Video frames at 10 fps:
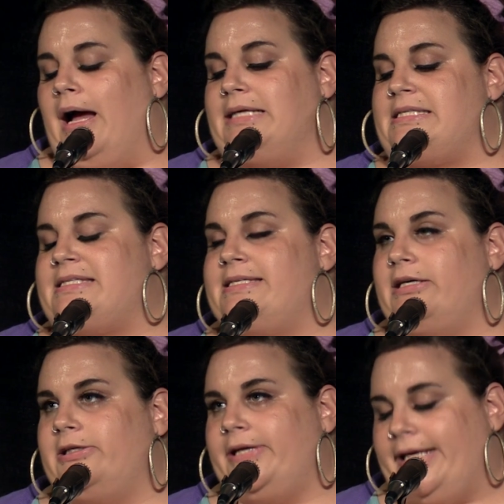I
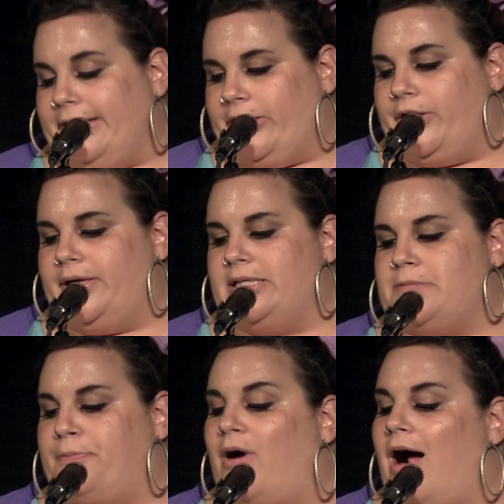still hear
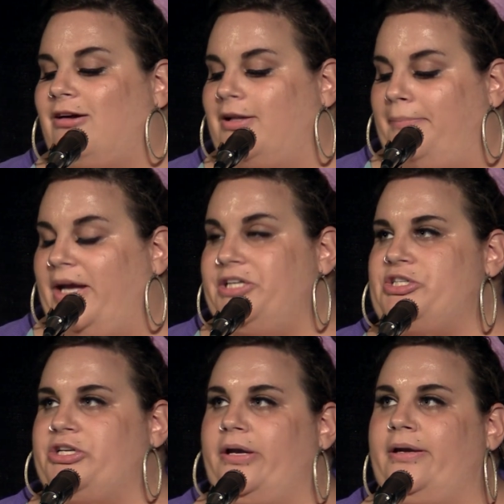his
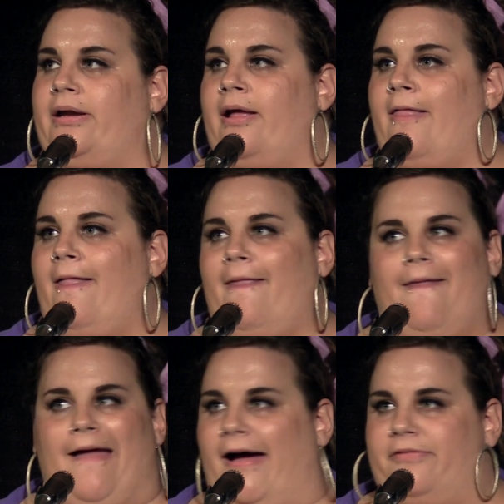proclamation
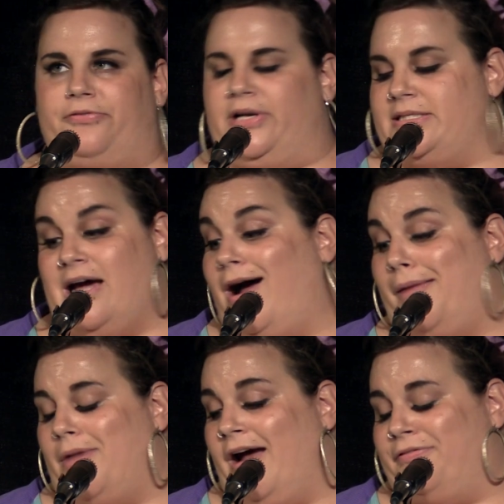every
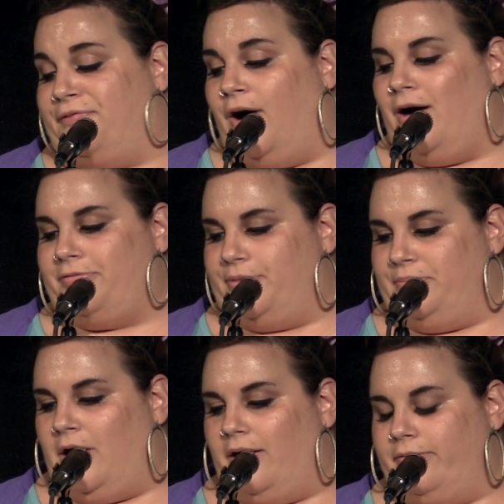time I fall
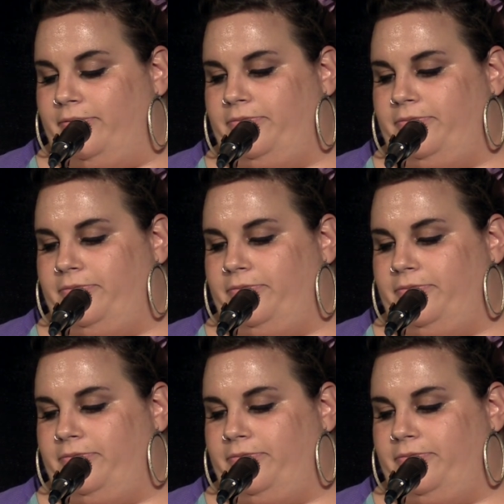from love.